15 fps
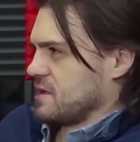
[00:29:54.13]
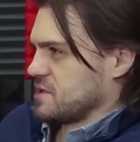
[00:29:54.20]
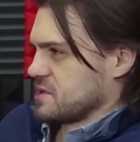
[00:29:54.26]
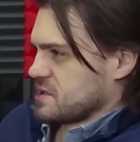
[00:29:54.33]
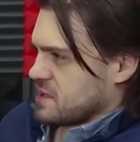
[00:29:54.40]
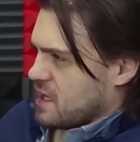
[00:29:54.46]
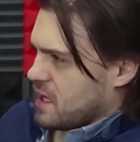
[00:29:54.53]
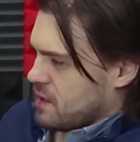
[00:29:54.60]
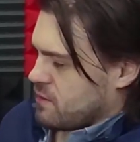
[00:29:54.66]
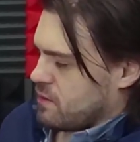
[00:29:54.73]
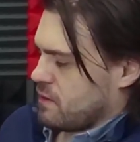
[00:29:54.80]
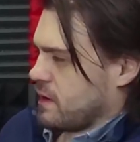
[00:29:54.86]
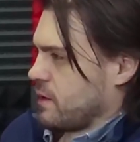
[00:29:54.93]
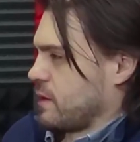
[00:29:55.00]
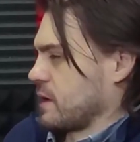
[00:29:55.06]
and just
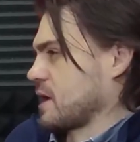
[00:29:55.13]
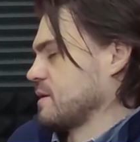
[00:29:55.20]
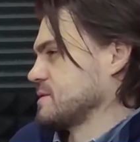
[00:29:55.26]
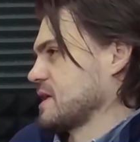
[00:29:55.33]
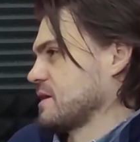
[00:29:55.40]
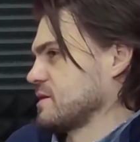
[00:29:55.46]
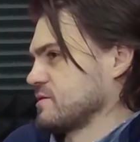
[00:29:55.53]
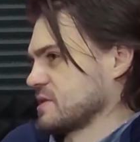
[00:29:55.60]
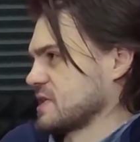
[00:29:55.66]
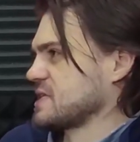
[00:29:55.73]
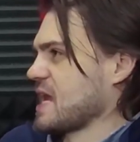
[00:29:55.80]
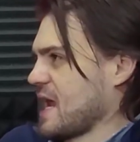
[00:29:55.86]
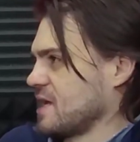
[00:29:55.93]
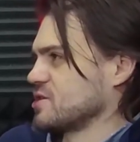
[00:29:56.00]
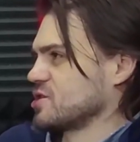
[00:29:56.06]
really what it comes down to is
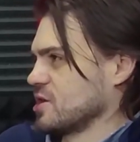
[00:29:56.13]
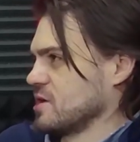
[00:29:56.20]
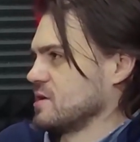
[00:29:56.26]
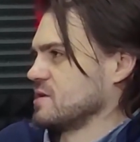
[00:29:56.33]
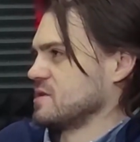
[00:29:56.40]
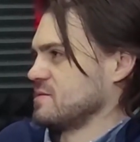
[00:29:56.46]
attention